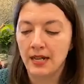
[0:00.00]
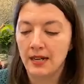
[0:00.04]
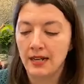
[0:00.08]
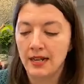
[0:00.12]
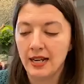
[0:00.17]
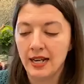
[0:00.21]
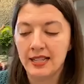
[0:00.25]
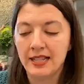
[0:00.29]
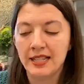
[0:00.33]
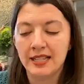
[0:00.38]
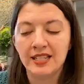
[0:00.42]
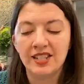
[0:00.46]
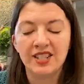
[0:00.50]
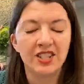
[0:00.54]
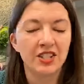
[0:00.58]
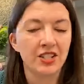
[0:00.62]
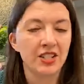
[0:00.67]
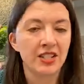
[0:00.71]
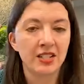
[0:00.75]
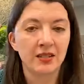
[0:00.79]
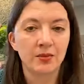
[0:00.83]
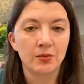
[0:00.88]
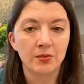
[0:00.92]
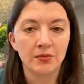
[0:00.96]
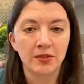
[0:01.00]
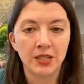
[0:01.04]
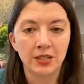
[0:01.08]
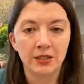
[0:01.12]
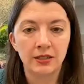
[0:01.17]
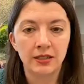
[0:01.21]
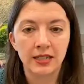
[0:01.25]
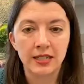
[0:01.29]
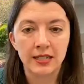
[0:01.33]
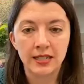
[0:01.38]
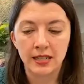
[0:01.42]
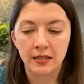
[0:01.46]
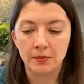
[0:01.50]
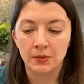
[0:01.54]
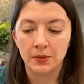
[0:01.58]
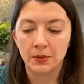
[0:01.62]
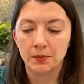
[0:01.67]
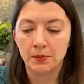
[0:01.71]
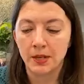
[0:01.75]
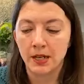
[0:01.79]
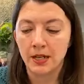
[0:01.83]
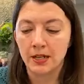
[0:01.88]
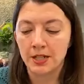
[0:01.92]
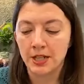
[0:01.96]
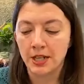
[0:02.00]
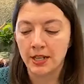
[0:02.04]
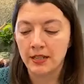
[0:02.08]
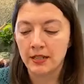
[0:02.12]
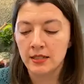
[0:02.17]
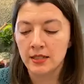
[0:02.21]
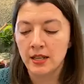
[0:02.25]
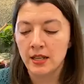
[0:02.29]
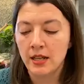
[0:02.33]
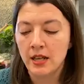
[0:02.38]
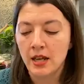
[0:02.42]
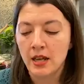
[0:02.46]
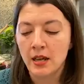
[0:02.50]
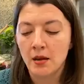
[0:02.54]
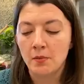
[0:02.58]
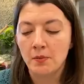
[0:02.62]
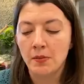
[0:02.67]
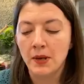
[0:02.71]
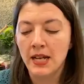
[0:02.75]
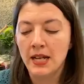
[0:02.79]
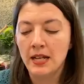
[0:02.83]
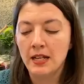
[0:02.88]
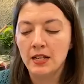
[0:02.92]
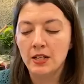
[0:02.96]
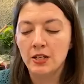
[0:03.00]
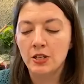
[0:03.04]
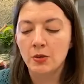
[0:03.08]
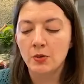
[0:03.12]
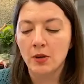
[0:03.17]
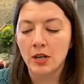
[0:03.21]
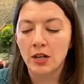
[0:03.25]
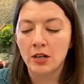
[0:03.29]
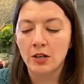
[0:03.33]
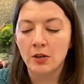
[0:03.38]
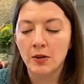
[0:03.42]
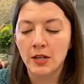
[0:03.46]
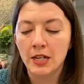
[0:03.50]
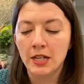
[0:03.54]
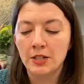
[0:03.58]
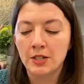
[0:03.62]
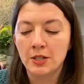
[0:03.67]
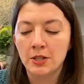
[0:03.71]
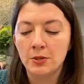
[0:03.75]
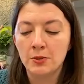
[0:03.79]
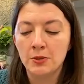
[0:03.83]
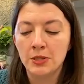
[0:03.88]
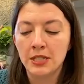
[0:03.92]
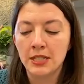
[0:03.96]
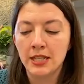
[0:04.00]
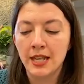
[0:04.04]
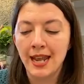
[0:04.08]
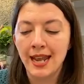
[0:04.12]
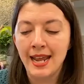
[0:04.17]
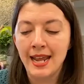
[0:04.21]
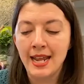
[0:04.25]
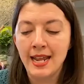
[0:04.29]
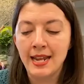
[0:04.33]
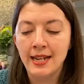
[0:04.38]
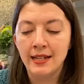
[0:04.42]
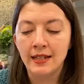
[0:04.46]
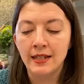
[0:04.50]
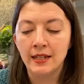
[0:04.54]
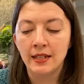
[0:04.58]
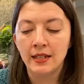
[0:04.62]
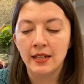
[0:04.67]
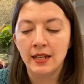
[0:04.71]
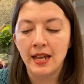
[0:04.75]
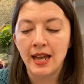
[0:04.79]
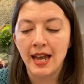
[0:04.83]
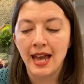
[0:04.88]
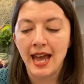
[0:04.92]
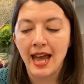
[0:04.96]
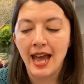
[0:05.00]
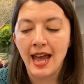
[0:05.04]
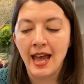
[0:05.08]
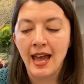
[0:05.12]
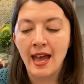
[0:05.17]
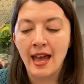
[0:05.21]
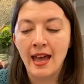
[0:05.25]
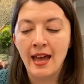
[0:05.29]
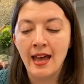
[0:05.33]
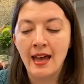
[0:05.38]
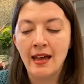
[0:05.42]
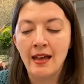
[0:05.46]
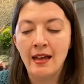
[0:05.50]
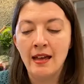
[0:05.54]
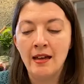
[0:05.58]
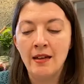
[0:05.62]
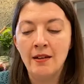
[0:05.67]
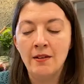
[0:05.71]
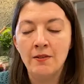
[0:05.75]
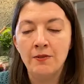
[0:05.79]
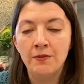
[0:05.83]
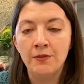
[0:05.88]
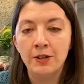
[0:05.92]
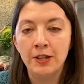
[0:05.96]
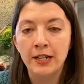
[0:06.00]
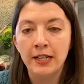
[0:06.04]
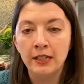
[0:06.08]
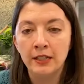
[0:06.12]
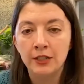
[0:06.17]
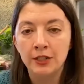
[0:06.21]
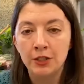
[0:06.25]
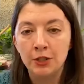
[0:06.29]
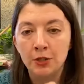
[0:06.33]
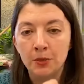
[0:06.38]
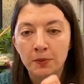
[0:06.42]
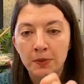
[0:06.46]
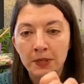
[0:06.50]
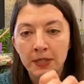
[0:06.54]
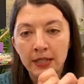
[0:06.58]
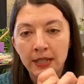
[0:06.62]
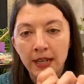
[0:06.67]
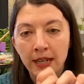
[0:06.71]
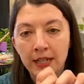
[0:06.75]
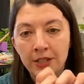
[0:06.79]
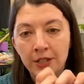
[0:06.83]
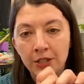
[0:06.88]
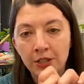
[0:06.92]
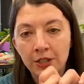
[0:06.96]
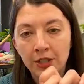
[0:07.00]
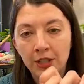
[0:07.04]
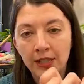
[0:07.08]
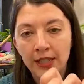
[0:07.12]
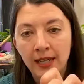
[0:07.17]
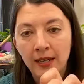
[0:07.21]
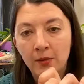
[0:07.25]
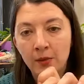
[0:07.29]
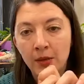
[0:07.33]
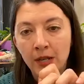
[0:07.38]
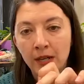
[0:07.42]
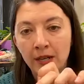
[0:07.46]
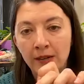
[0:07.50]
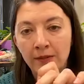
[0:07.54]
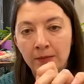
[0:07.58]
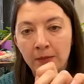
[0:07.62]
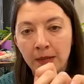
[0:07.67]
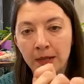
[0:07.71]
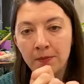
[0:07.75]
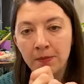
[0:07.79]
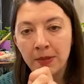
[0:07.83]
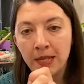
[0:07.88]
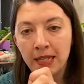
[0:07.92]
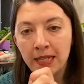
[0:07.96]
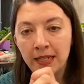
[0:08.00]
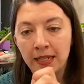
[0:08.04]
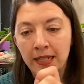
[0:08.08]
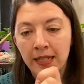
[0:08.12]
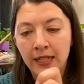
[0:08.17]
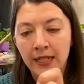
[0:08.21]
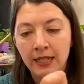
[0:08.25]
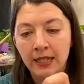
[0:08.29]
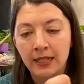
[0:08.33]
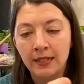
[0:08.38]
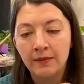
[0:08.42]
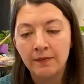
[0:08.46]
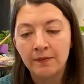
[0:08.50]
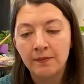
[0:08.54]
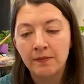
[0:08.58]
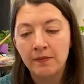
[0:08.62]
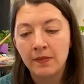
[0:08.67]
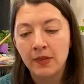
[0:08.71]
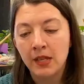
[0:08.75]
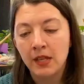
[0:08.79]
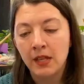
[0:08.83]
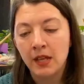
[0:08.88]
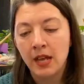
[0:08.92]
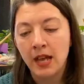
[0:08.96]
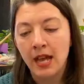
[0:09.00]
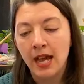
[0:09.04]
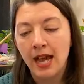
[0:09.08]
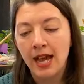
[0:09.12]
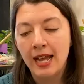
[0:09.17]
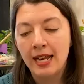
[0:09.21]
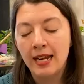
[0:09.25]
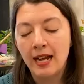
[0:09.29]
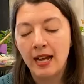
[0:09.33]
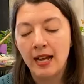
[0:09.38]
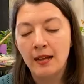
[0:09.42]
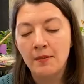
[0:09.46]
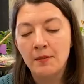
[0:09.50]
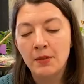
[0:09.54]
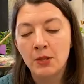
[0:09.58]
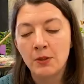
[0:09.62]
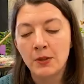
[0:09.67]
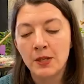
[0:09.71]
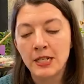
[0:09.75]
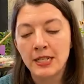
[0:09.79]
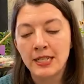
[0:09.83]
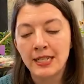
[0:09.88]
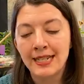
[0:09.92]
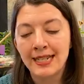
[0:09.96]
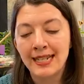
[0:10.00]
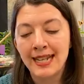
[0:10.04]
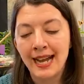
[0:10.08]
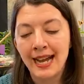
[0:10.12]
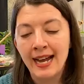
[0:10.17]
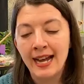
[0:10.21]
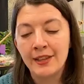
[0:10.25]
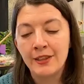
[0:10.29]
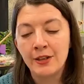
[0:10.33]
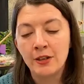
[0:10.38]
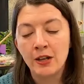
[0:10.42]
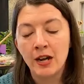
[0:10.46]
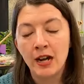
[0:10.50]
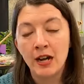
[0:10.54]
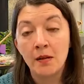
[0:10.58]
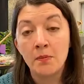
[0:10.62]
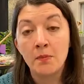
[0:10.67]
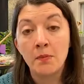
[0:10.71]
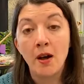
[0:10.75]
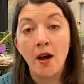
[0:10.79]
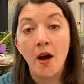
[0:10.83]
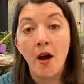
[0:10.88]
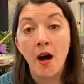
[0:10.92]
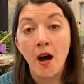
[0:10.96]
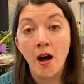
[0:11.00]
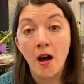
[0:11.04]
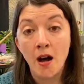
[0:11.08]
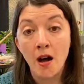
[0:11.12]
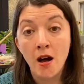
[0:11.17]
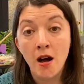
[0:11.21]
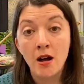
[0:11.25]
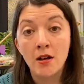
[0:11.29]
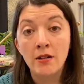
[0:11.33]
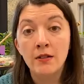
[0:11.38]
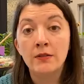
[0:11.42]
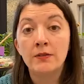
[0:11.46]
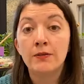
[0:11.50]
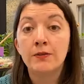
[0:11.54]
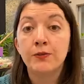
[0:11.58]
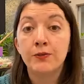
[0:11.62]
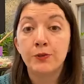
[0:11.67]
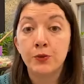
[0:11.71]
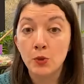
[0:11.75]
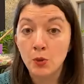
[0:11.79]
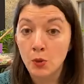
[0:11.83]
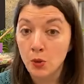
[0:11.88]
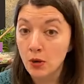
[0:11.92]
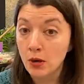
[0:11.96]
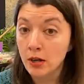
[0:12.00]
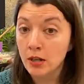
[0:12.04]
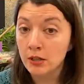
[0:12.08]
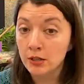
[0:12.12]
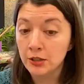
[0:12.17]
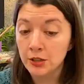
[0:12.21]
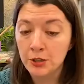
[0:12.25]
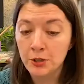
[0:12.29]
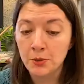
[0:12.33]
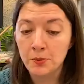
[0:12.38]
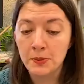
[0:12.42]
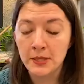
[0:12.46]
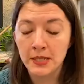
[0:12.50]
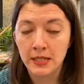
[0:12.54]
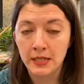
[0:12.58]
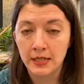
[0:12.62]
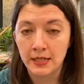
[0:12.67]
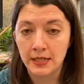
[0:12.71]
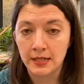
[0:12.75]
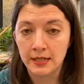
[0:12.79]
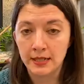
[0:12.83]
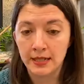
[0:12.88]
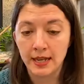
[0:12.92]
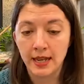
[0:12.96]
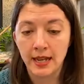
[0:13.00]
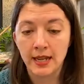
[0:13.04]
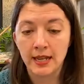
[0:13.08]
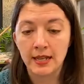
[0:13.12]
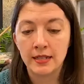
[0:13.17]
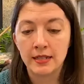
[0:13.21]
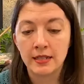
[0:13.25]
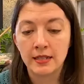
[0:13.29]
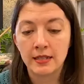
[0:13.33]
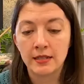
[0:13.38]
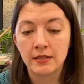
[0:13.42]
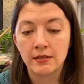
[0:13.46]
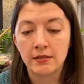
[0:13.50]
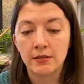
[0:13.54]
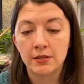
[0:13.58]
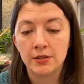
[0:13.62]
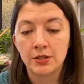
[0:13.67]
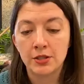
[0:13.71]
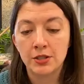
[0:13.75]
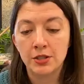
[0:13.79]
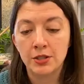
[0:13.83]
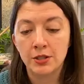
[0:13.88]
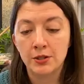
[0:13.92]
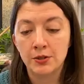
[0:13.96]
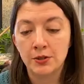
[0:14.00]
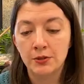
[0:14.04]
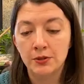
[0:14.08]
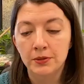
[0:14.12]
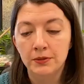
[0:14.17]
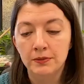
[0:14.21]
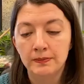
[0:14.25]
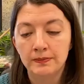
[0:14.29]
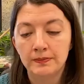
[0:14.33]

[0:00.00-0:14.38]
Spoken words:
this is just a little example project, but you are going to take every loop. See, I took that one off my pinky, and I'm going to gather up all 4 loops in this case. 2,